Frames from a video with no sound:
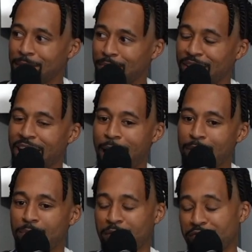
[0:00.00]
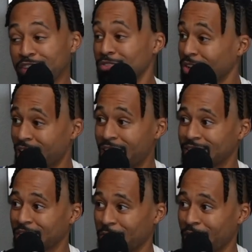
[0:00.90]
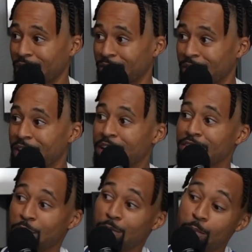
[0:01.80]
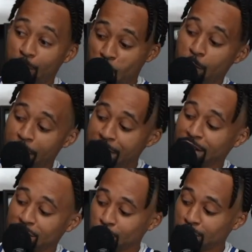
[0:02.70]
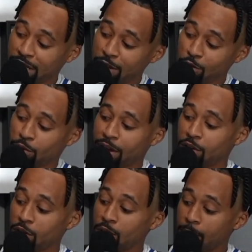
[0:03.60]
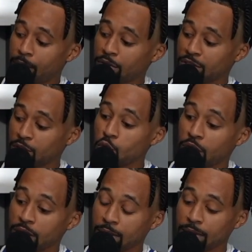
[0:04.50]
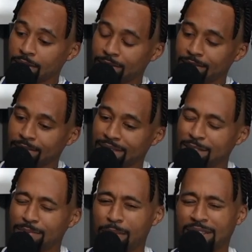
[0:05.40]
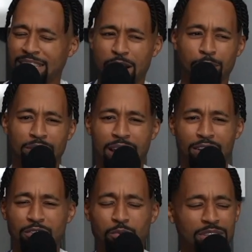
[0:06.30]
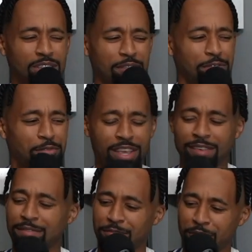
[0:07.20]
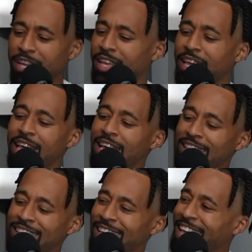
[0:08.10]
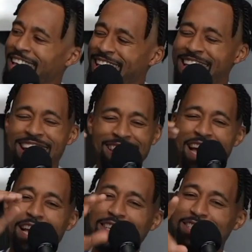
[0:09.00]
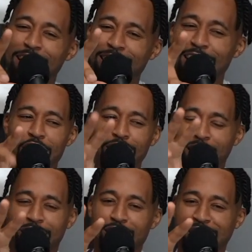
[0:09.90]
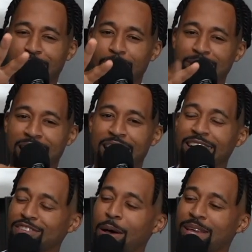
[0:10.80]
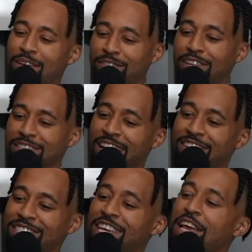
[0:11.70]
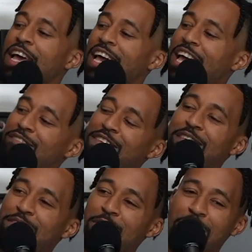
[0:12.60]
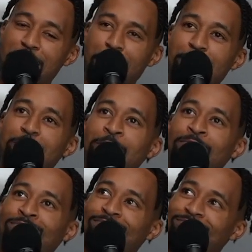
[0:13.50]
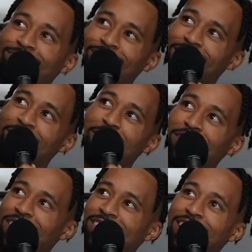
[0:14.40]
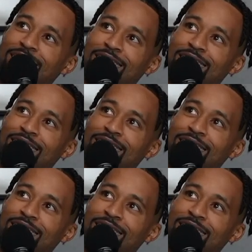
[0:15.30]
But I'm a professional content creator. Yeah. So you're a professional skill trainer person who can. That's probably a terrible analogy. What the freaking freak? That because a lot not gonna understand what I'm saying. So I'm gonna give another analogy. If you're let's say